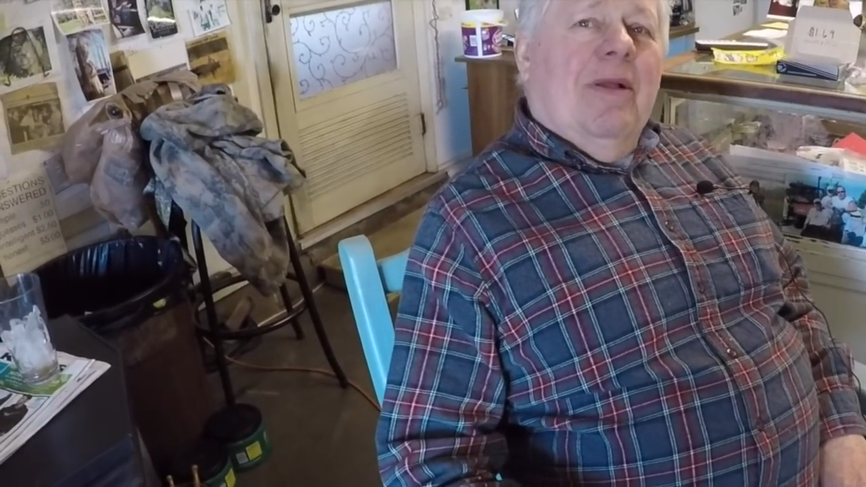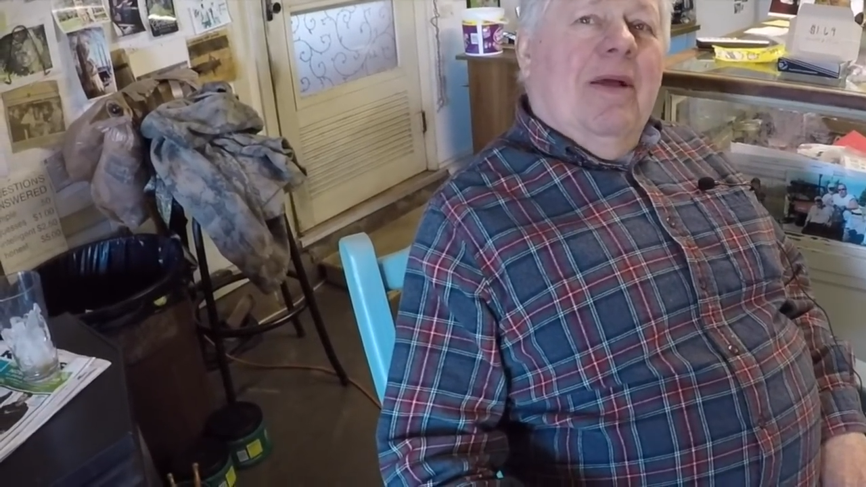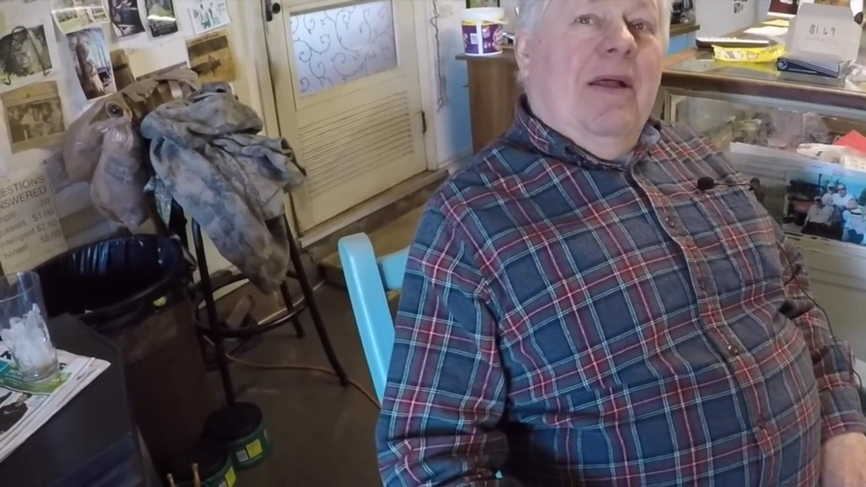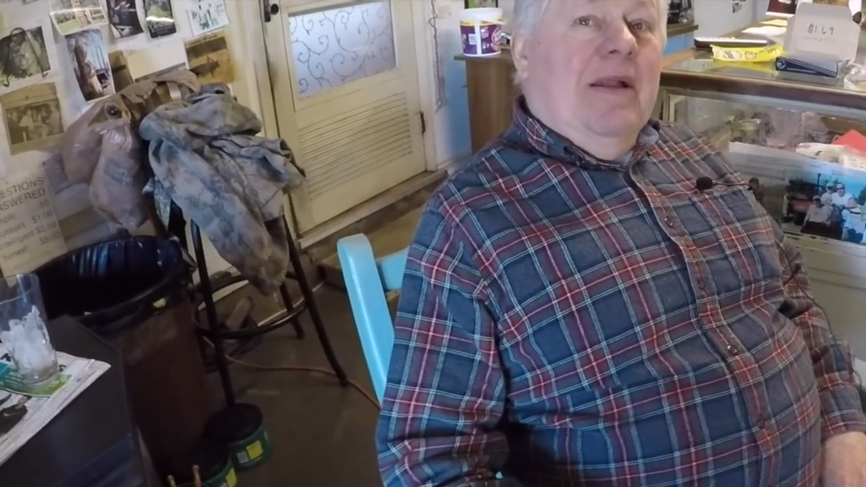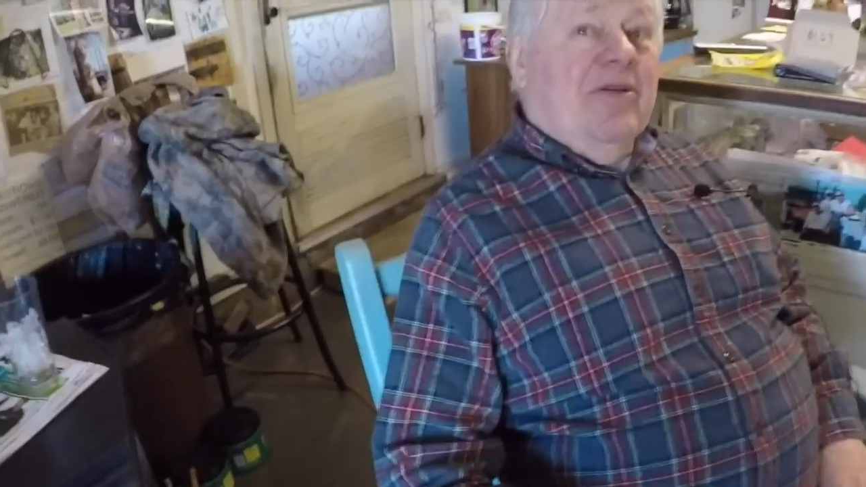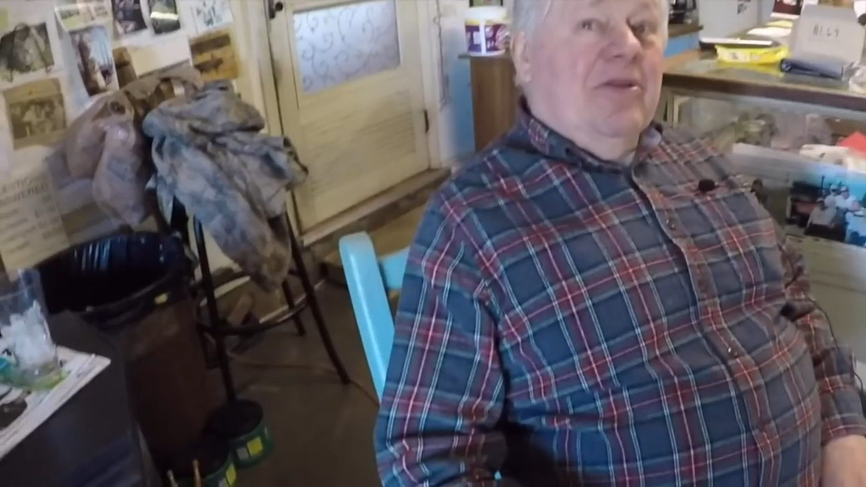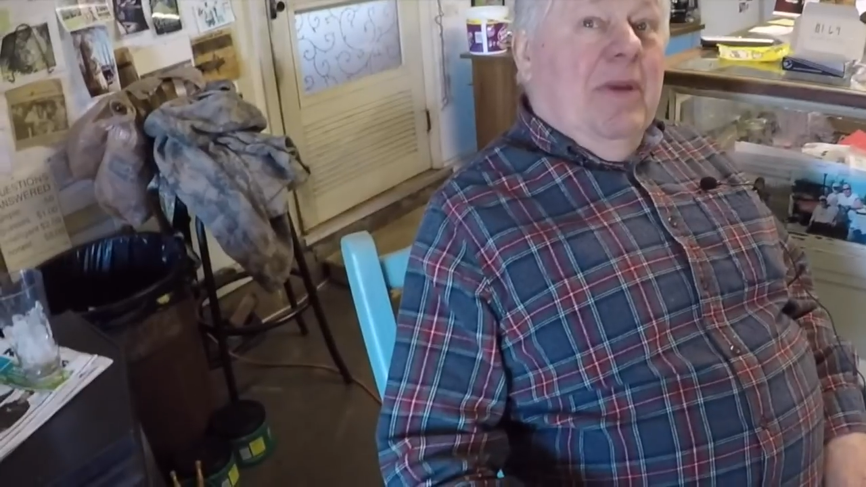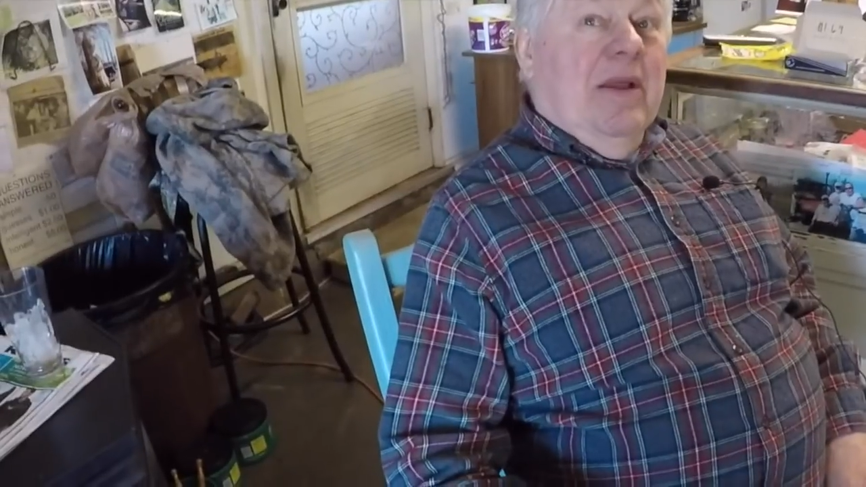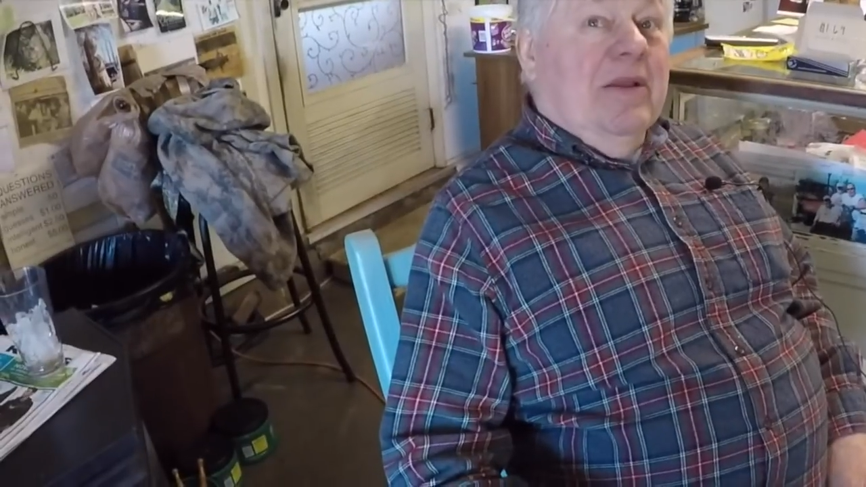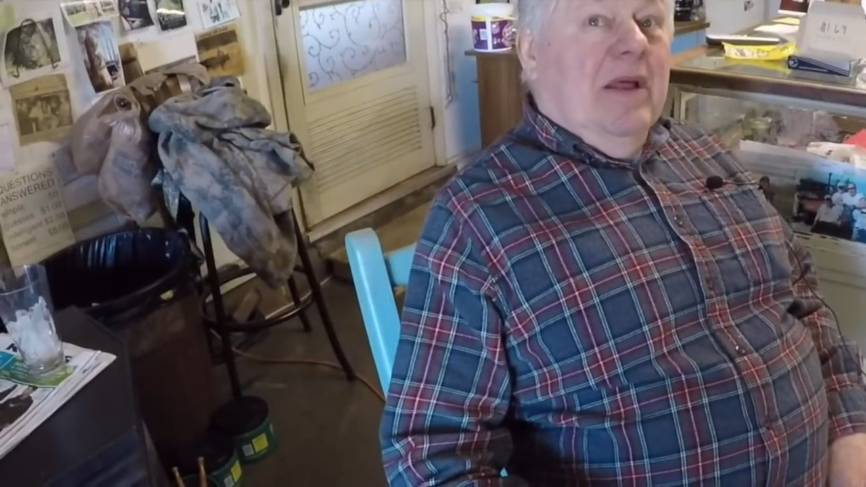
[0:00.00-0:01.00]
and that's the
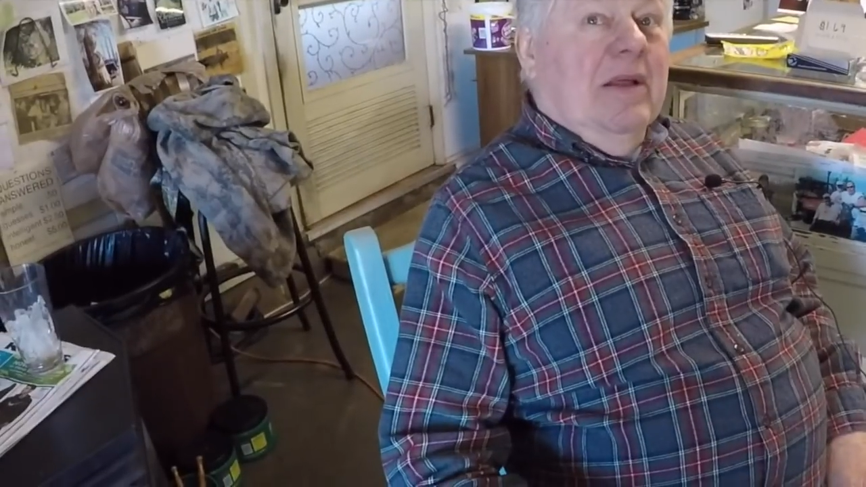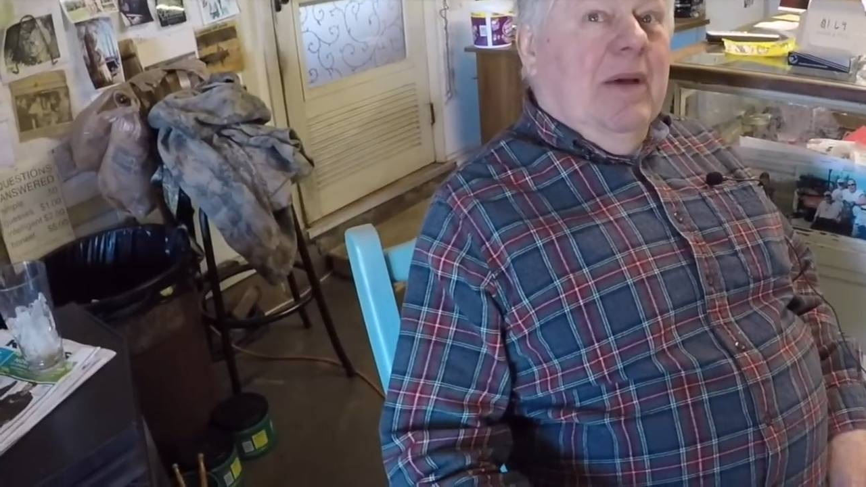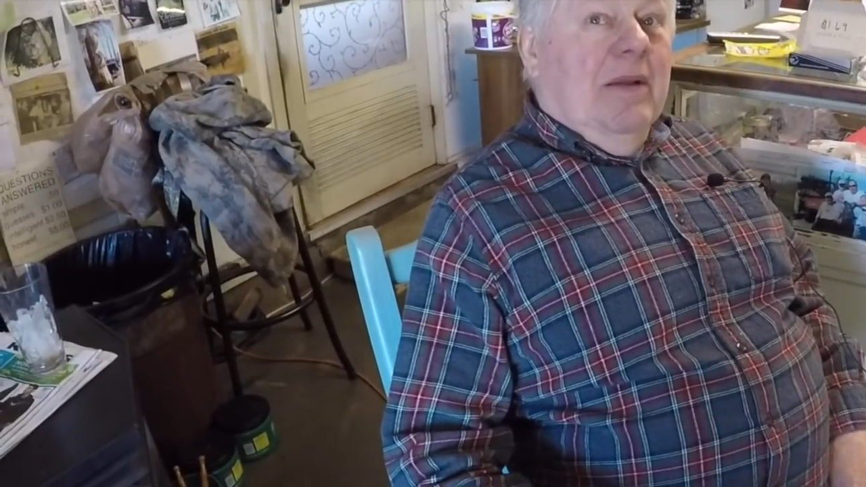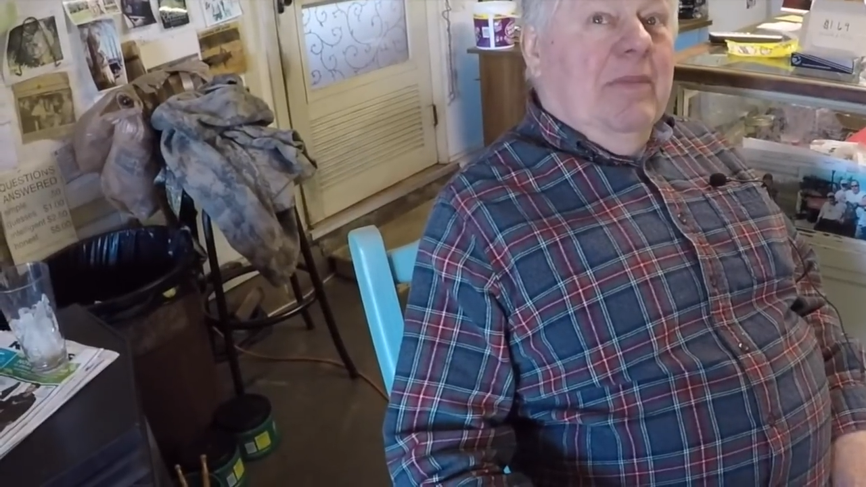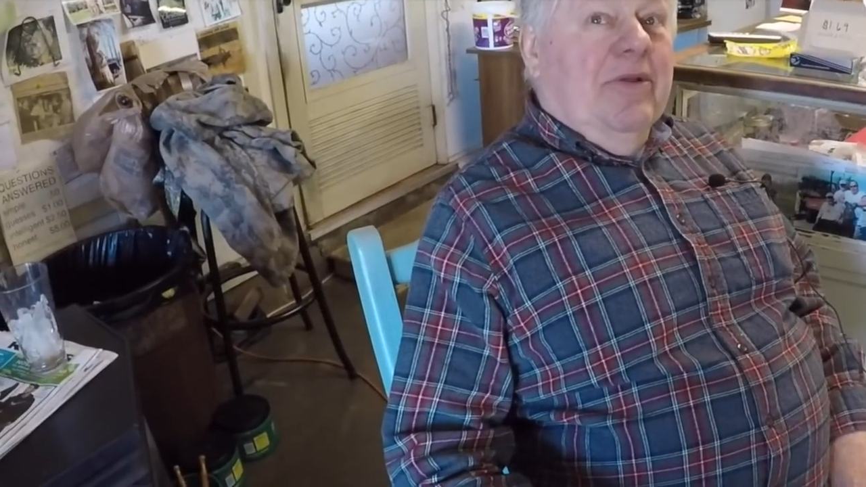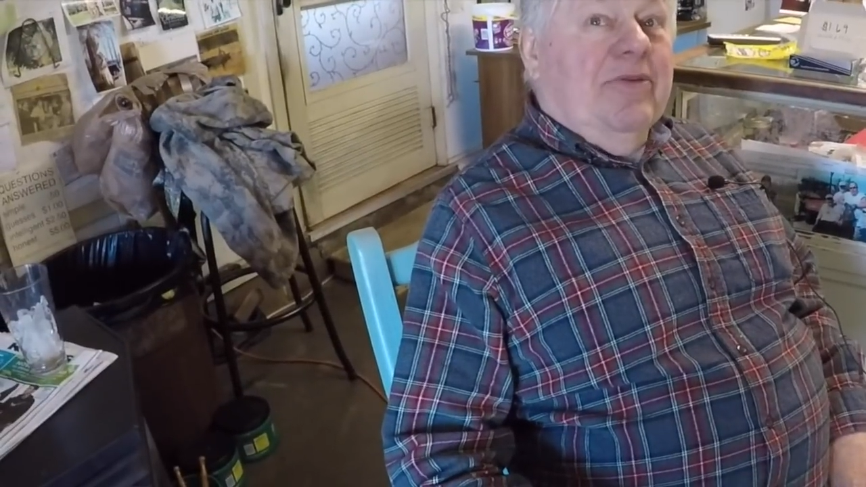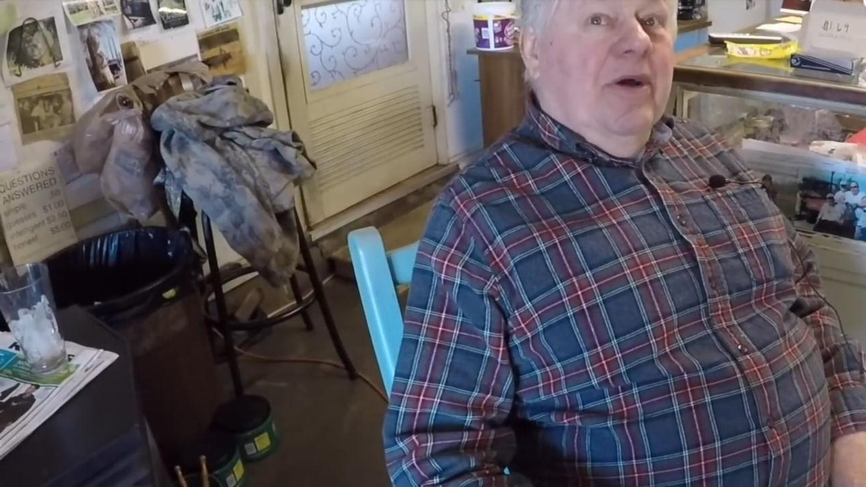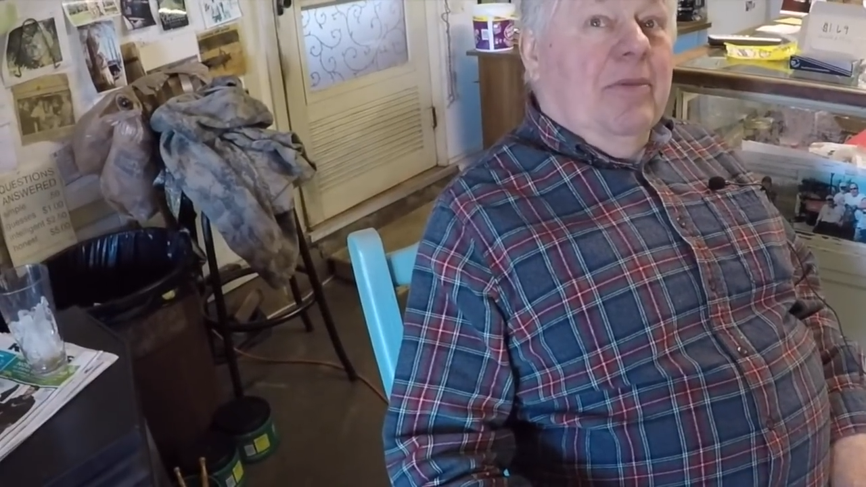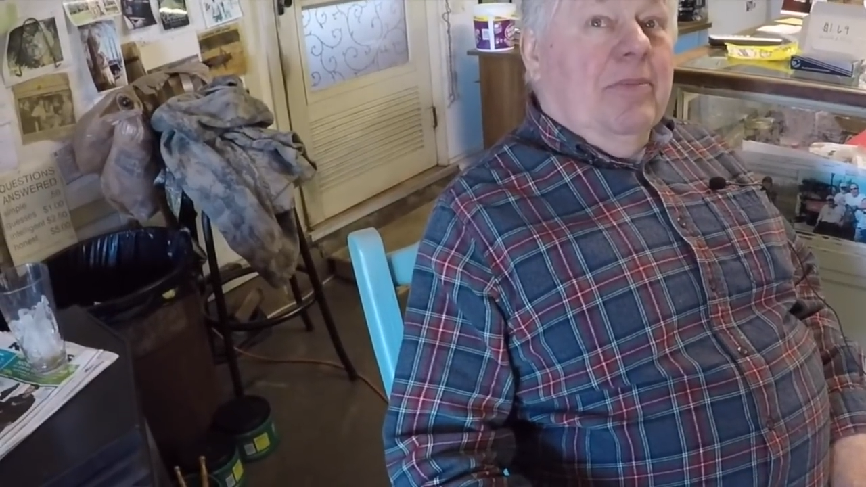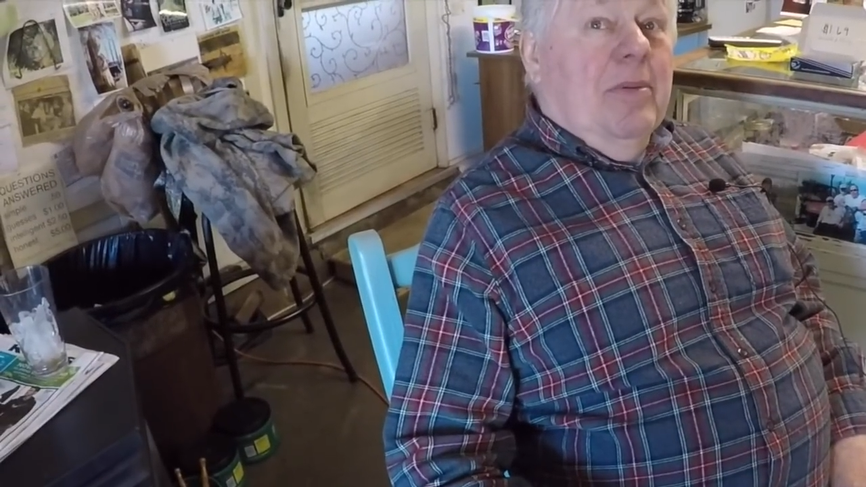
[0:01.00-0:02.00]
main thing about a bait shop,